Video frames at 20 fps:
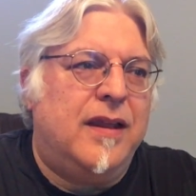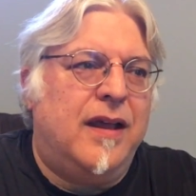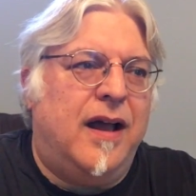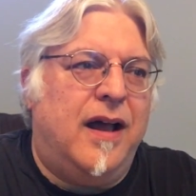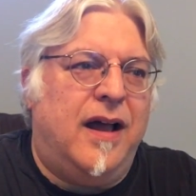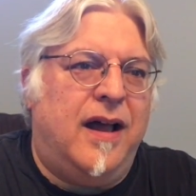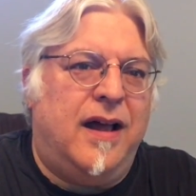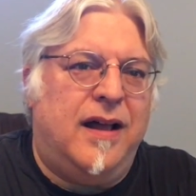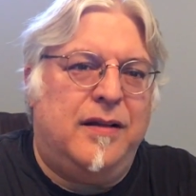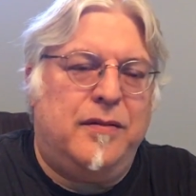
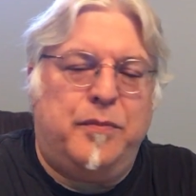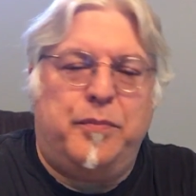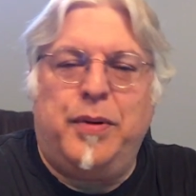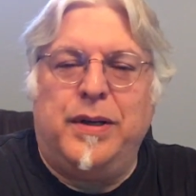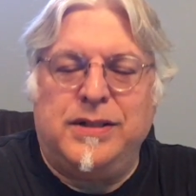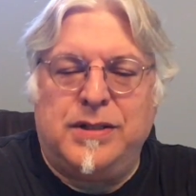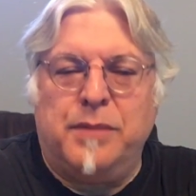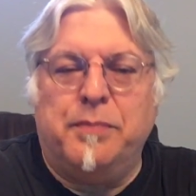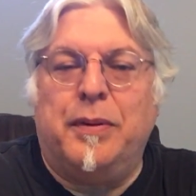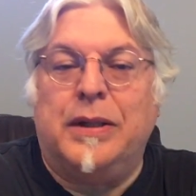uh,
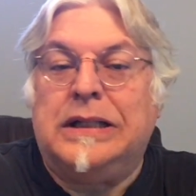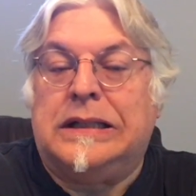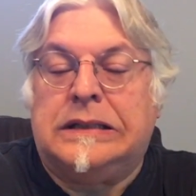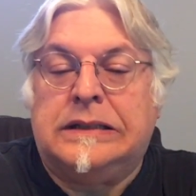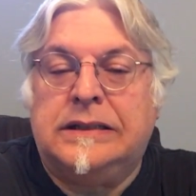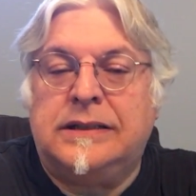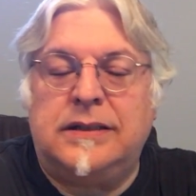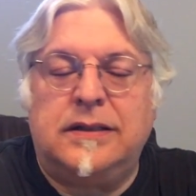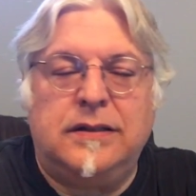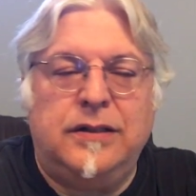
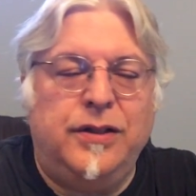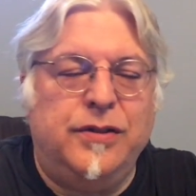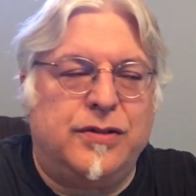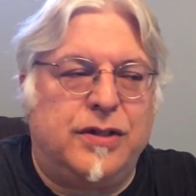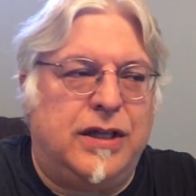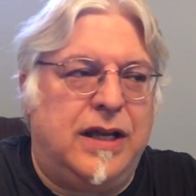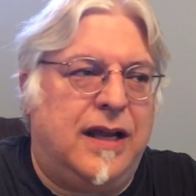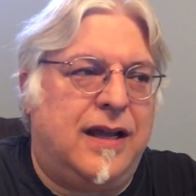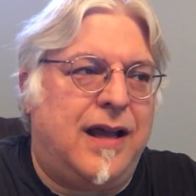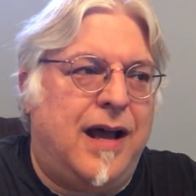principals,
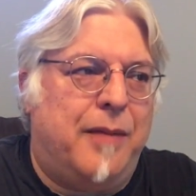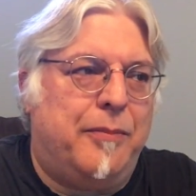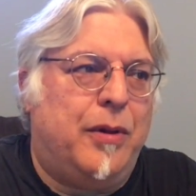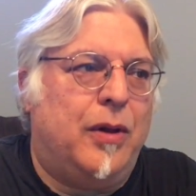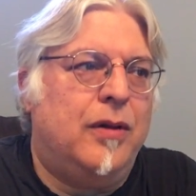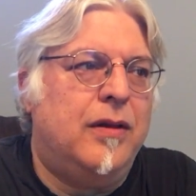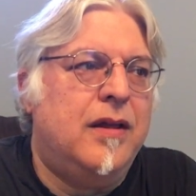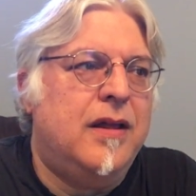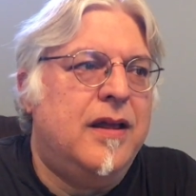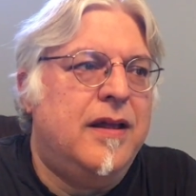usually a
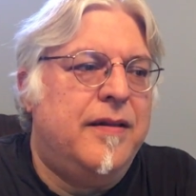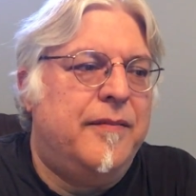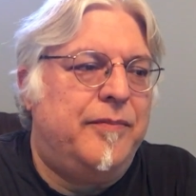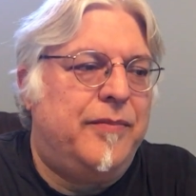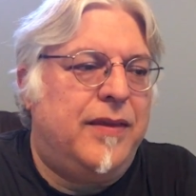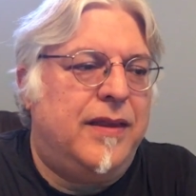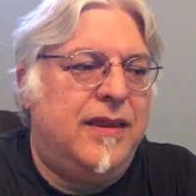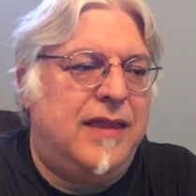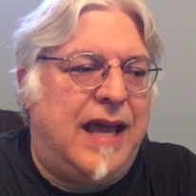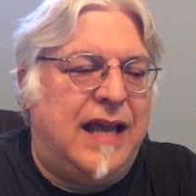couple,
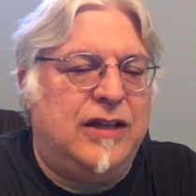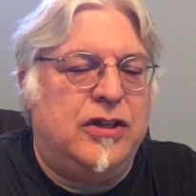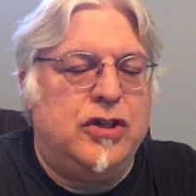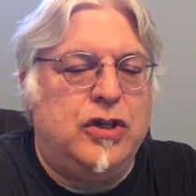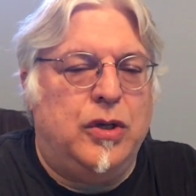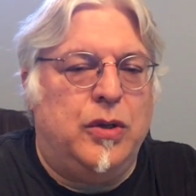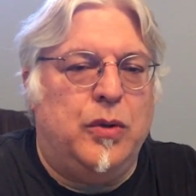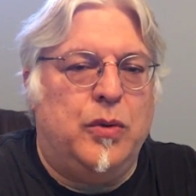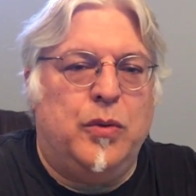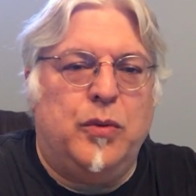that
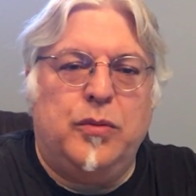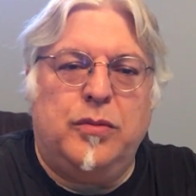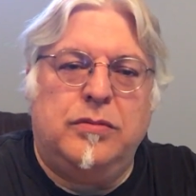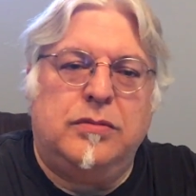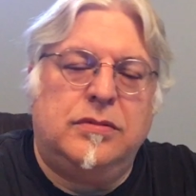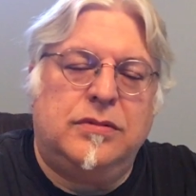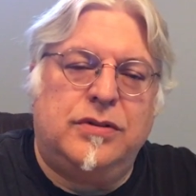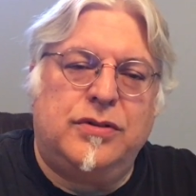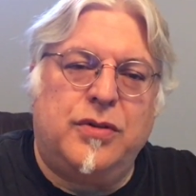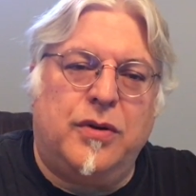do
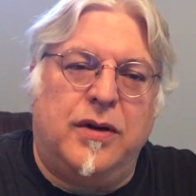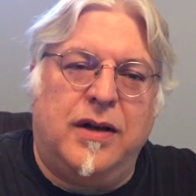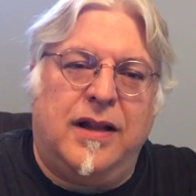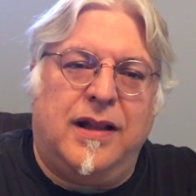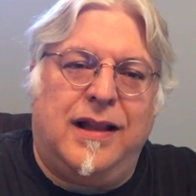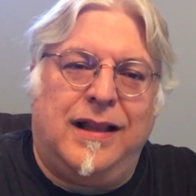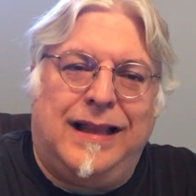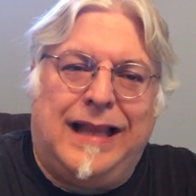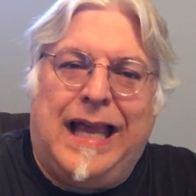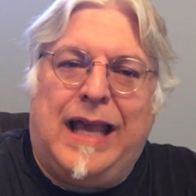sort of
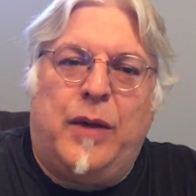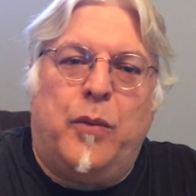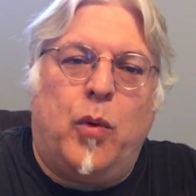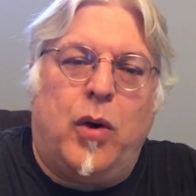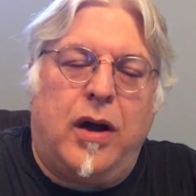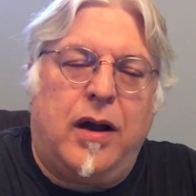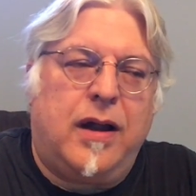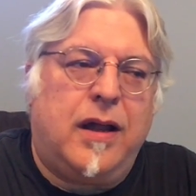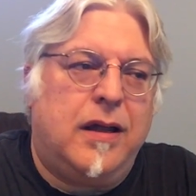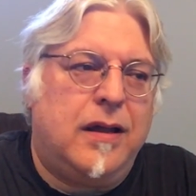the
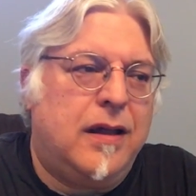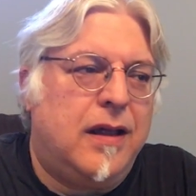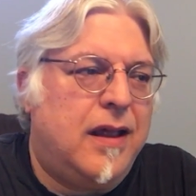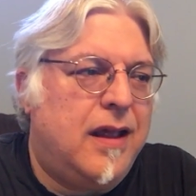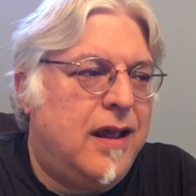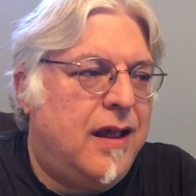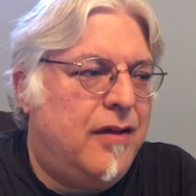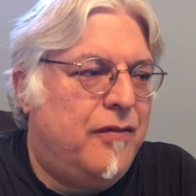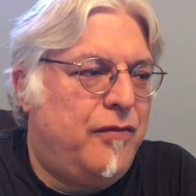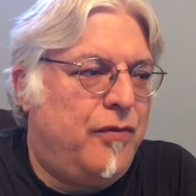legwork
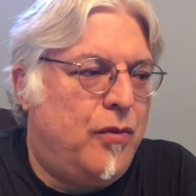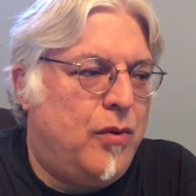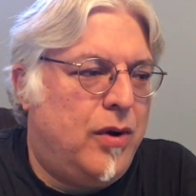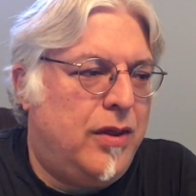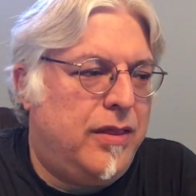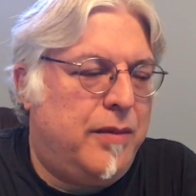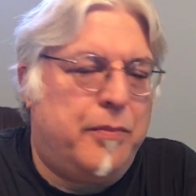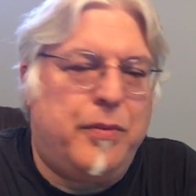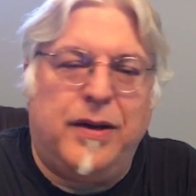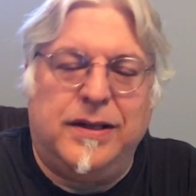
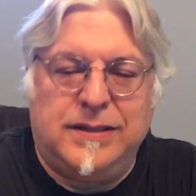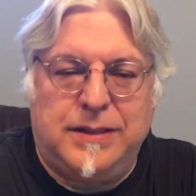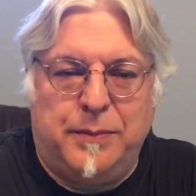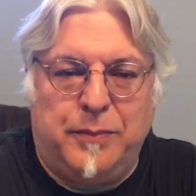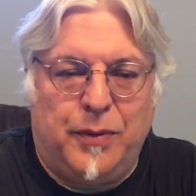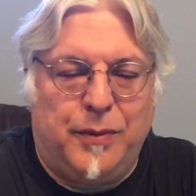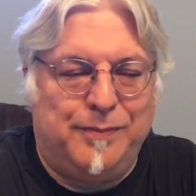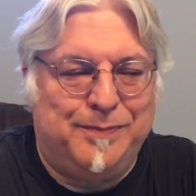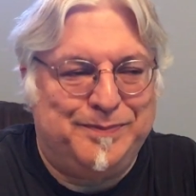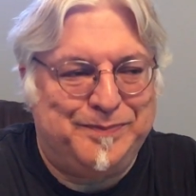for the
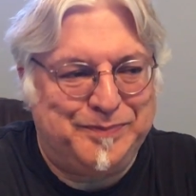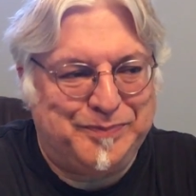principal.